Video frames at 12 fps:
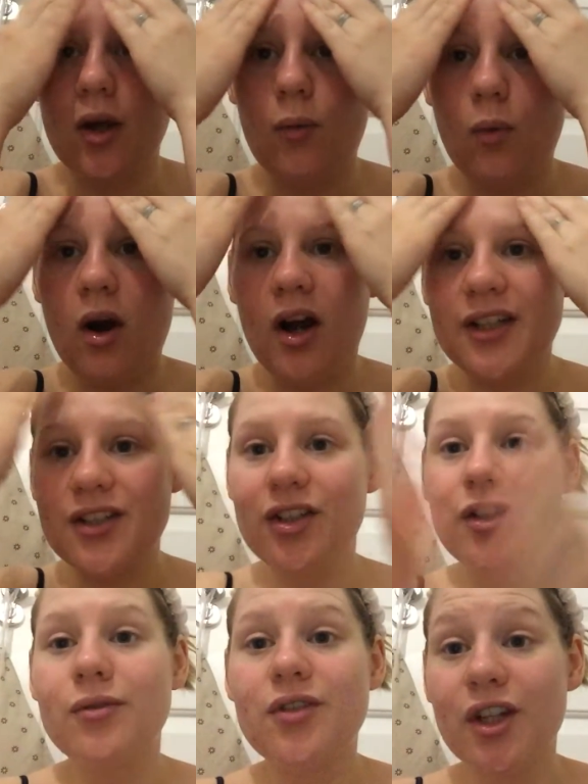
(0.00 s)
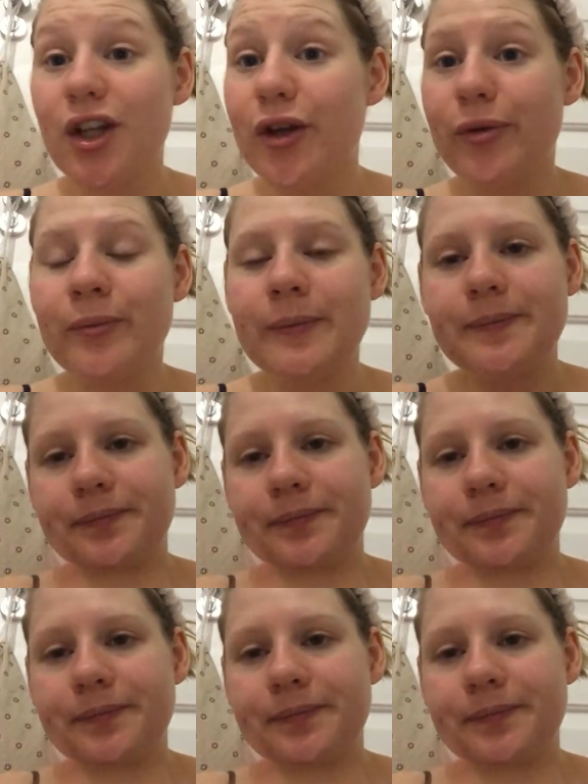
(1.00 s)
what I do.